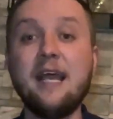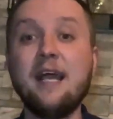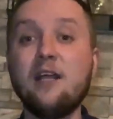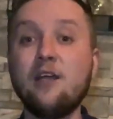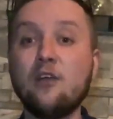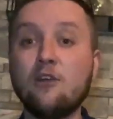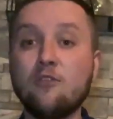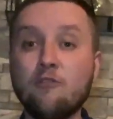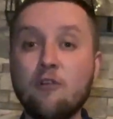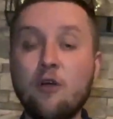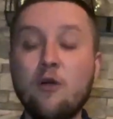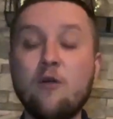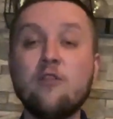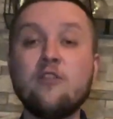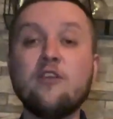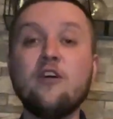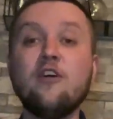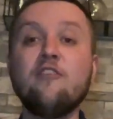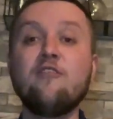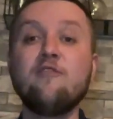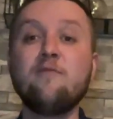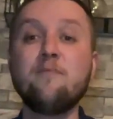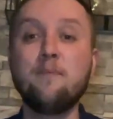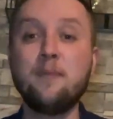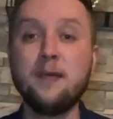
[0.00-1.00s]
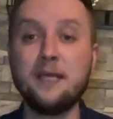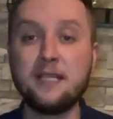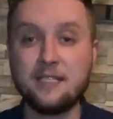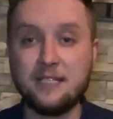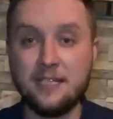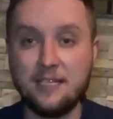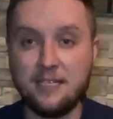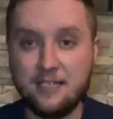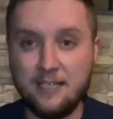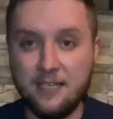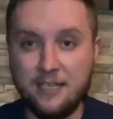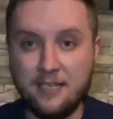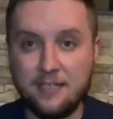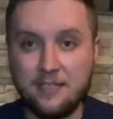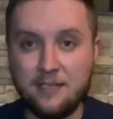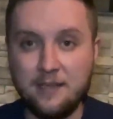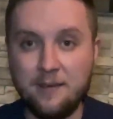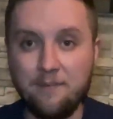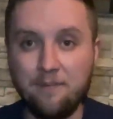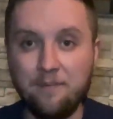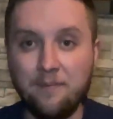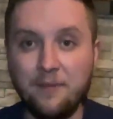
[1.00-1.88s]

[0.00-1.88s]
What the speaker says: and growth of businesses.